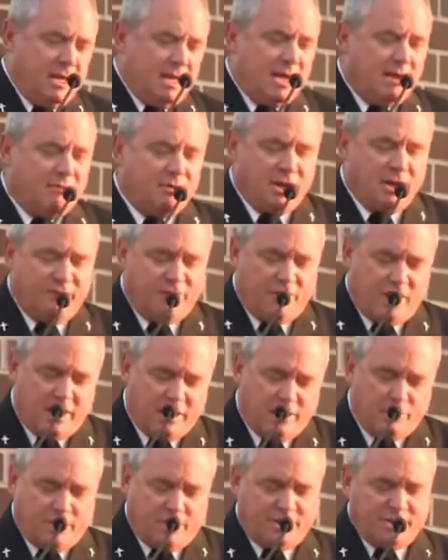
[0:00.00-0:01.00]
Heavenly
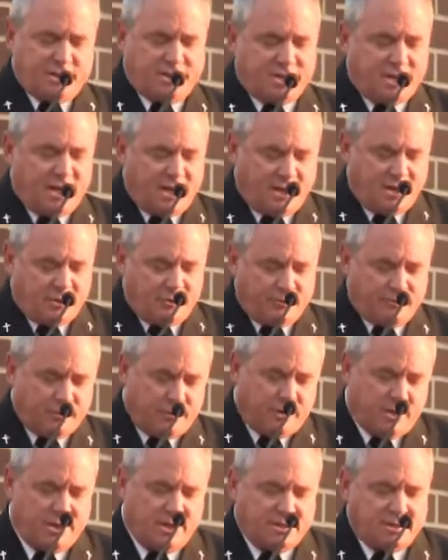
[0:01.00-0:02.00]
Father, we just thank you
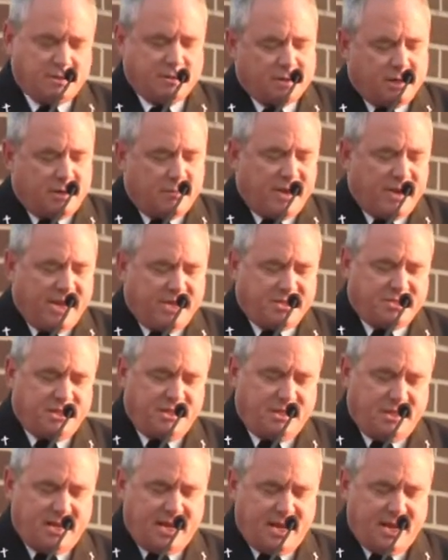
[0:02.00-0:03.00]
for this
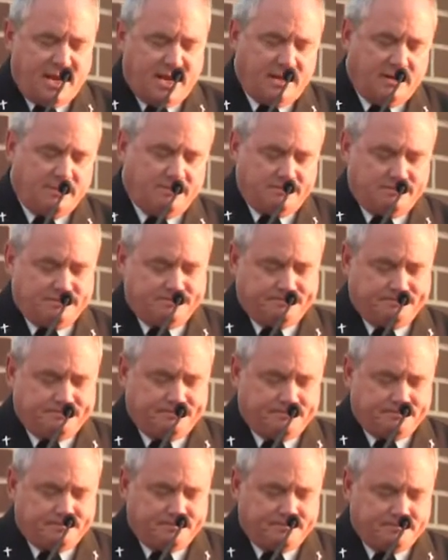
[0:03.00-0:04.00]
amazing day
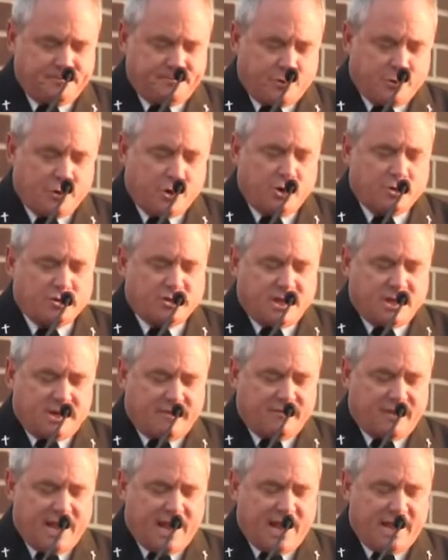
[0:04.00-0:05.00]
for those that
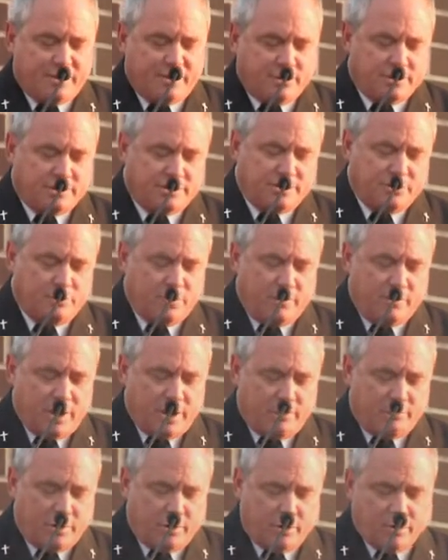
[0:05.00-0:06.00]
have gathered to
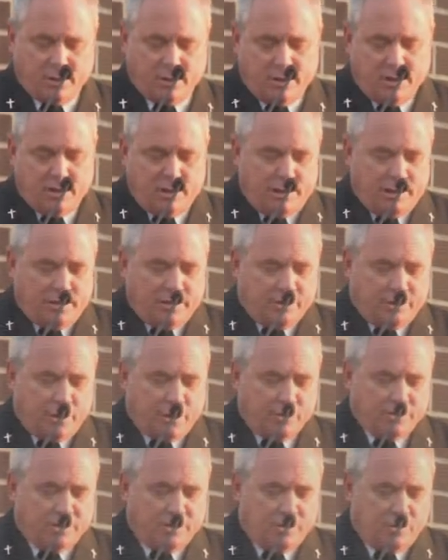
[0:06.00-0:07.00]
remember
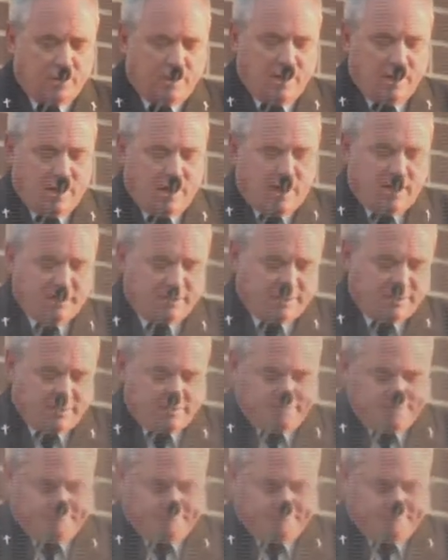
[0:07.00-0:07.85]
those that we lost.